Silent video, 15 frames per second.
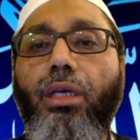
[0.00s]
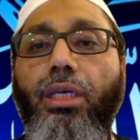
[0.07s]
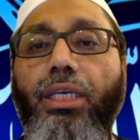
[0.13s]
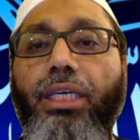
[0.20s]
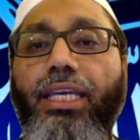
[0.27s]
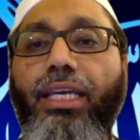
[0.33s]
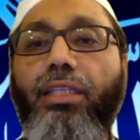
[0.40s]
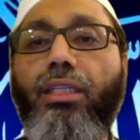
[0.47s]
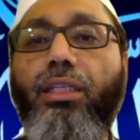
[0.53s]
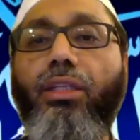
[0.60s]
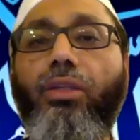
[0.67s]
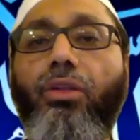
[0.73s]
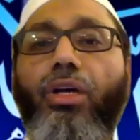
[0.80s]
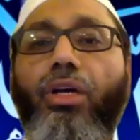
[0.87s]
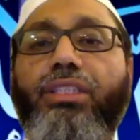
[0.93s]
Can
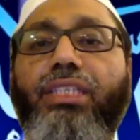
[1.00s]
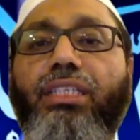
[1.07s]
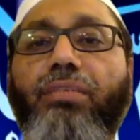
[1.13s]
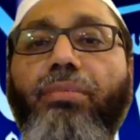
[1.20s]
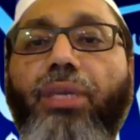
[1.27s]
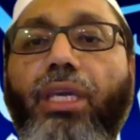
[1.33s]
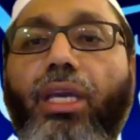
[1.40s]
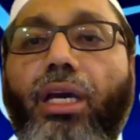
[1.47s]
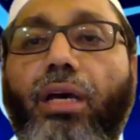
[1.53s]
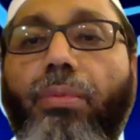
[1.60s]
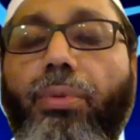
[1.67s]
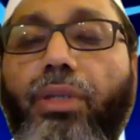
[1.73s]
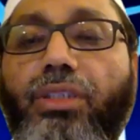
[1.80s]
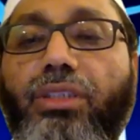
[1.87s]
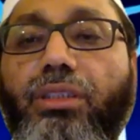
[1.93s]
logic be a
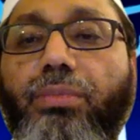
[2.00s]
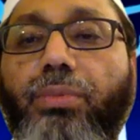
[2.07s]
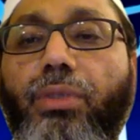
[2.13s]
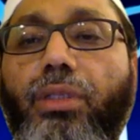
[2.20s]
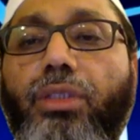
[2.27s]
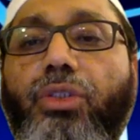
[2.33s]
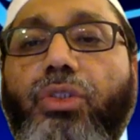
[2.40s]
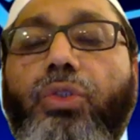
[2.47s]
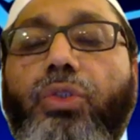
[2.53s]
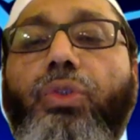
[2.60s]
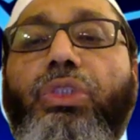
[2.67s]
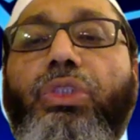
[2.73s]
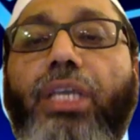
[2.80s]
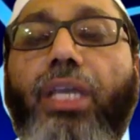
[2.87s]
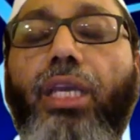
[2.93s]
principle
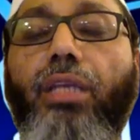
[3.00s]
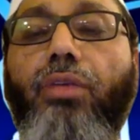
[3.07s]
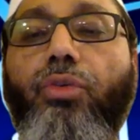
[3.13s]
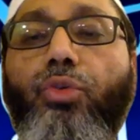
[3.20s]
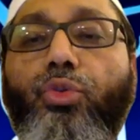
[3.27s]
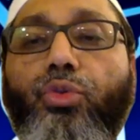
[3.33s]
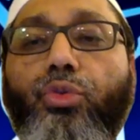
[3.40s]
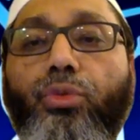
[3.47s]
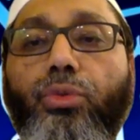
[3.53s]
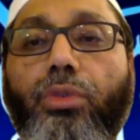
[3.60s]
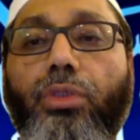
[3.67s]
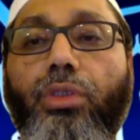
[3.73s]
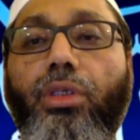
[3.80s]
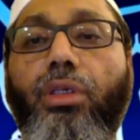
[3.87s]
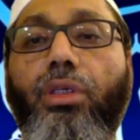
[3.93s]
used in usul?